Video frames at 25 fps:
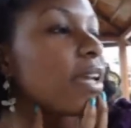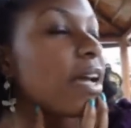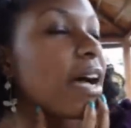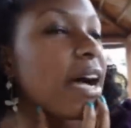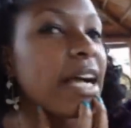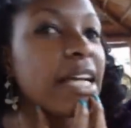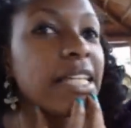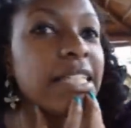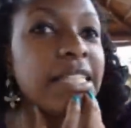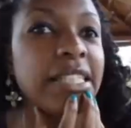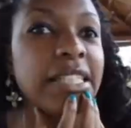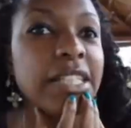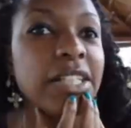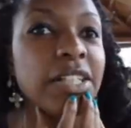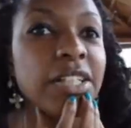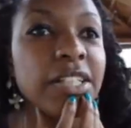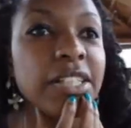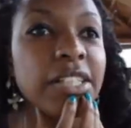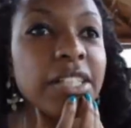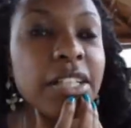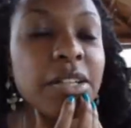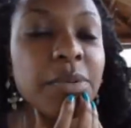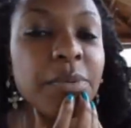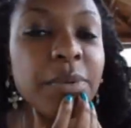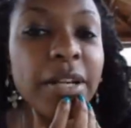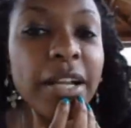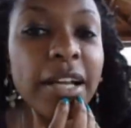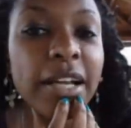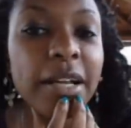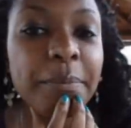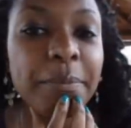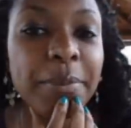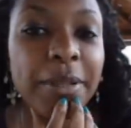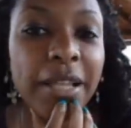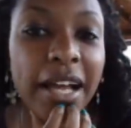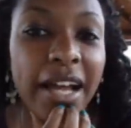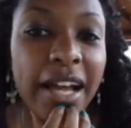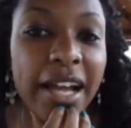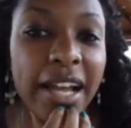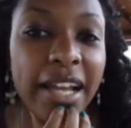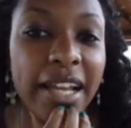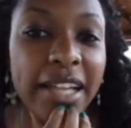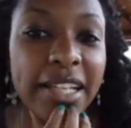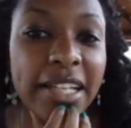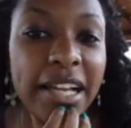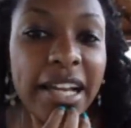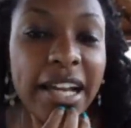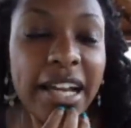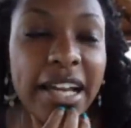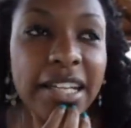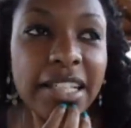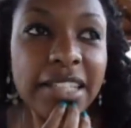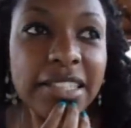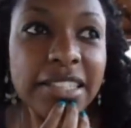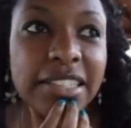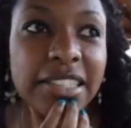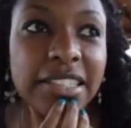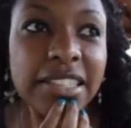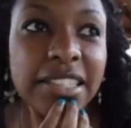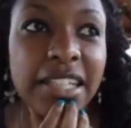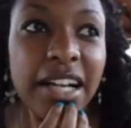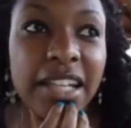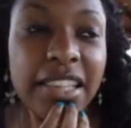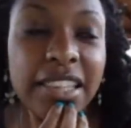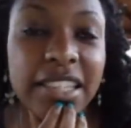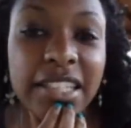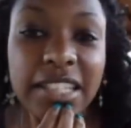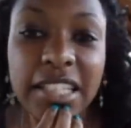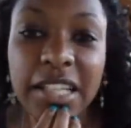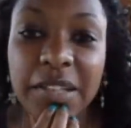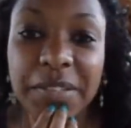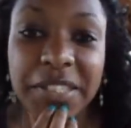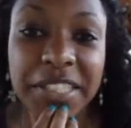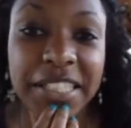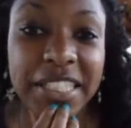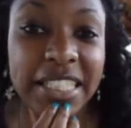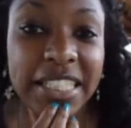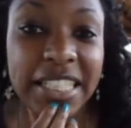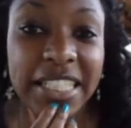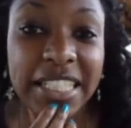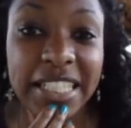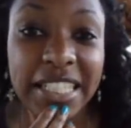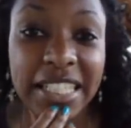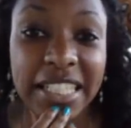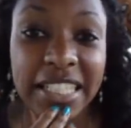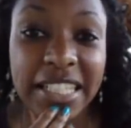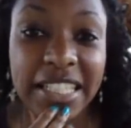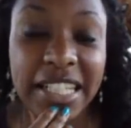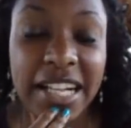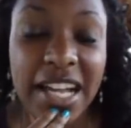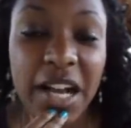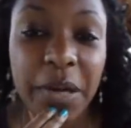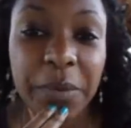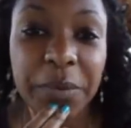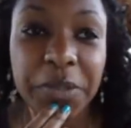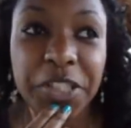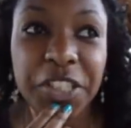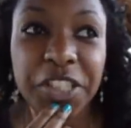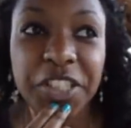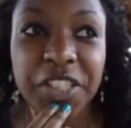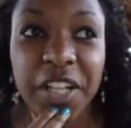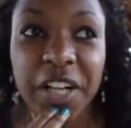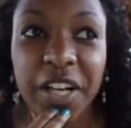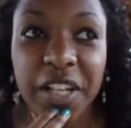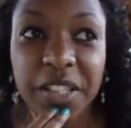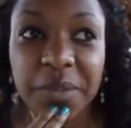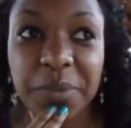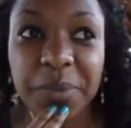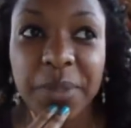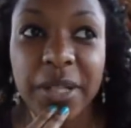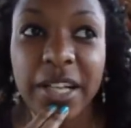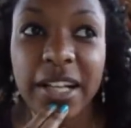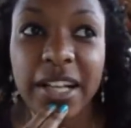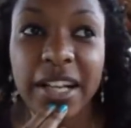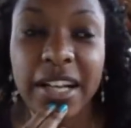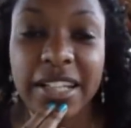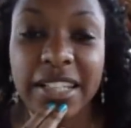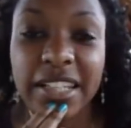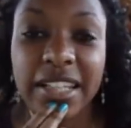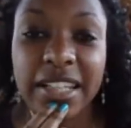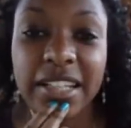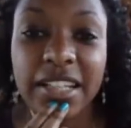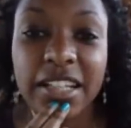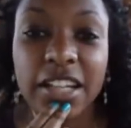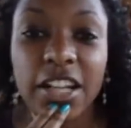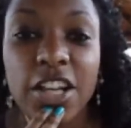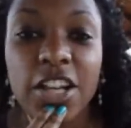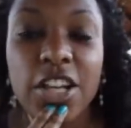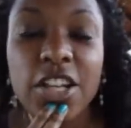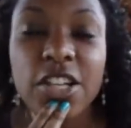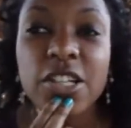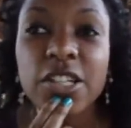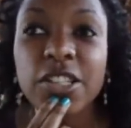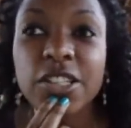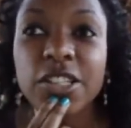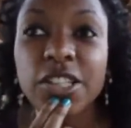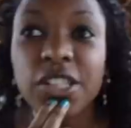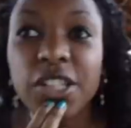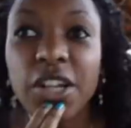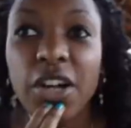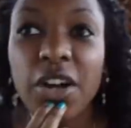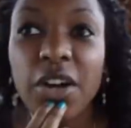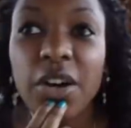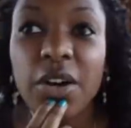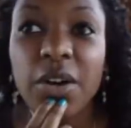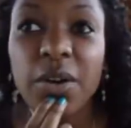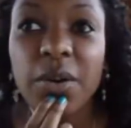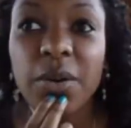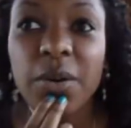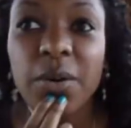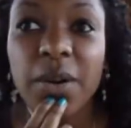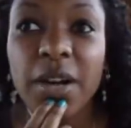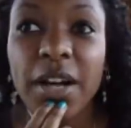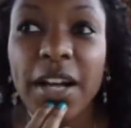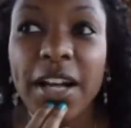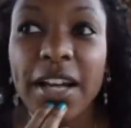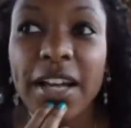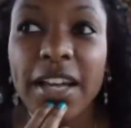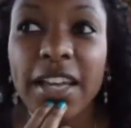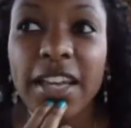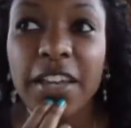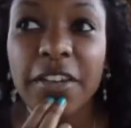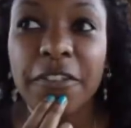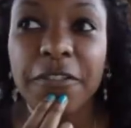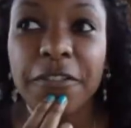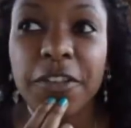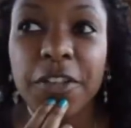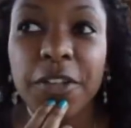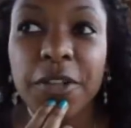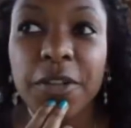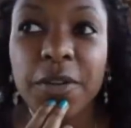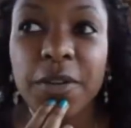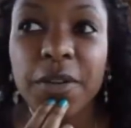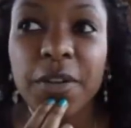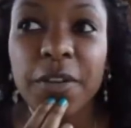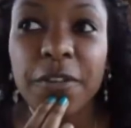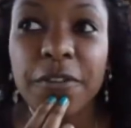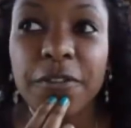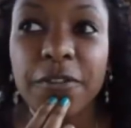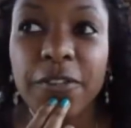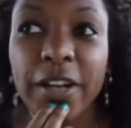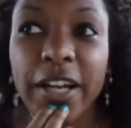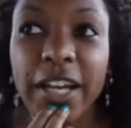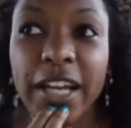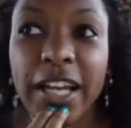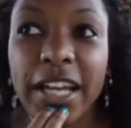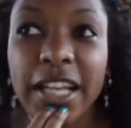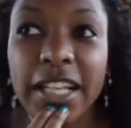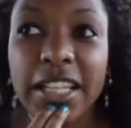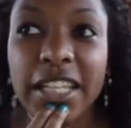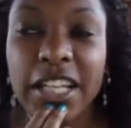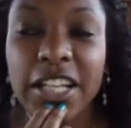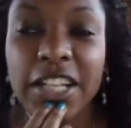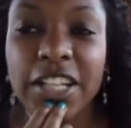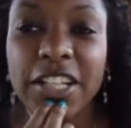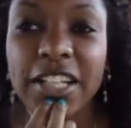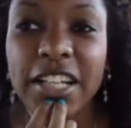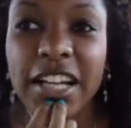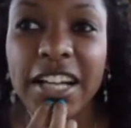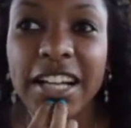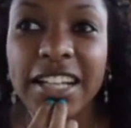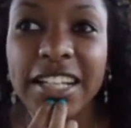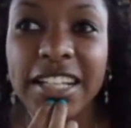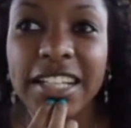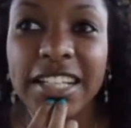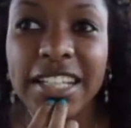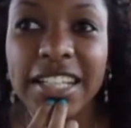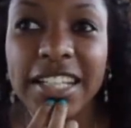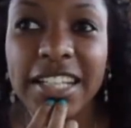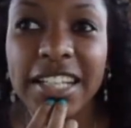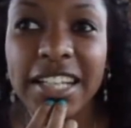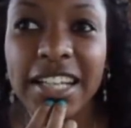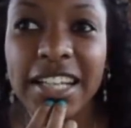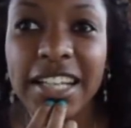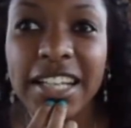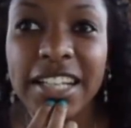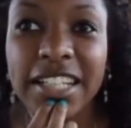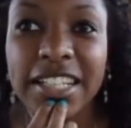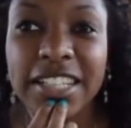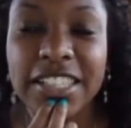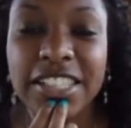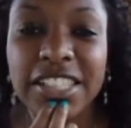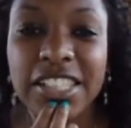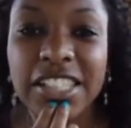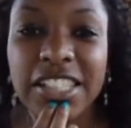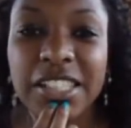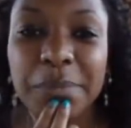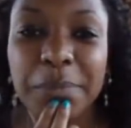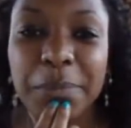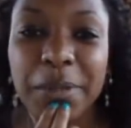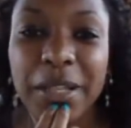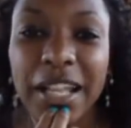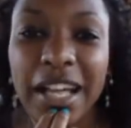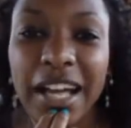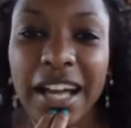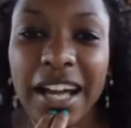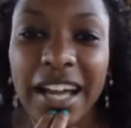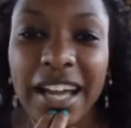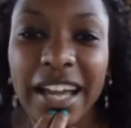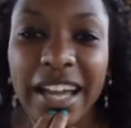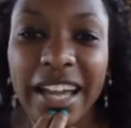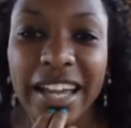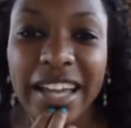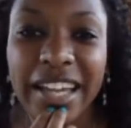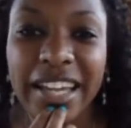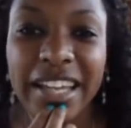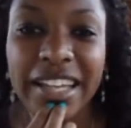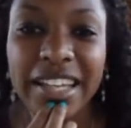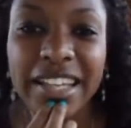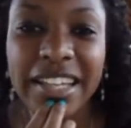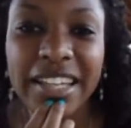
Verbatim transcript: I seriously, when I applied, I did not think I was going to get in. I was shocked when I got in. So if you're afraid that you're not gonna get in, just apply.